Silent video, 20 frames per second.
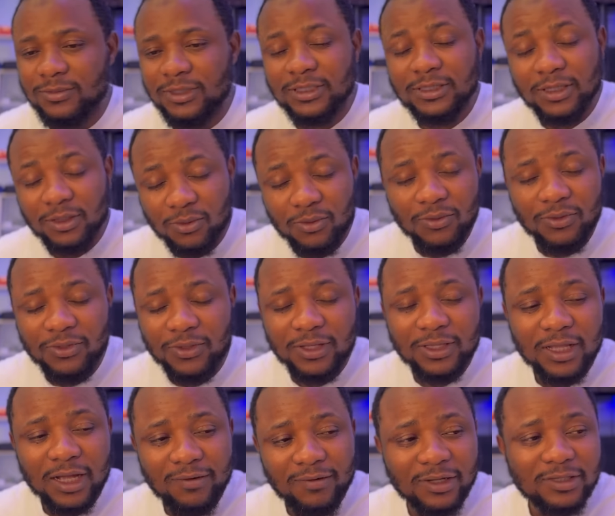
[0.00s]
It's a good
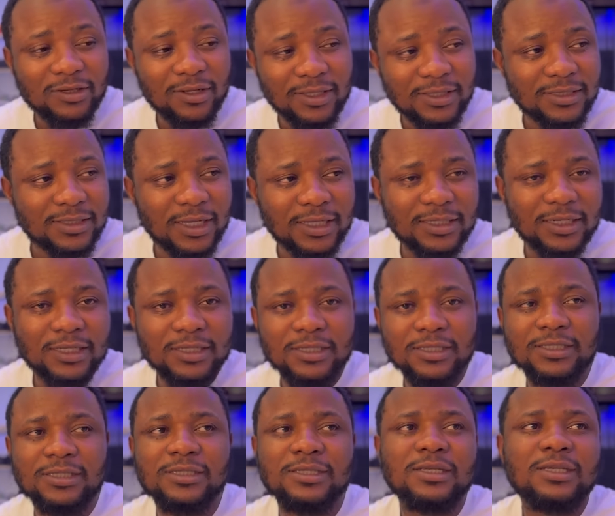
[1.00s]
thing they have actually started
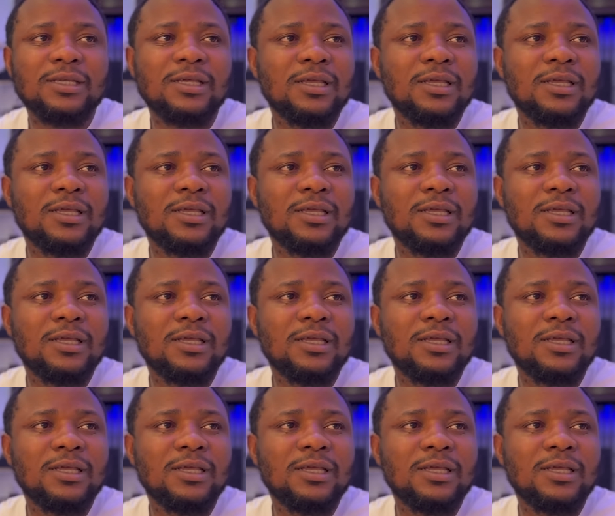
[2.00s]
it.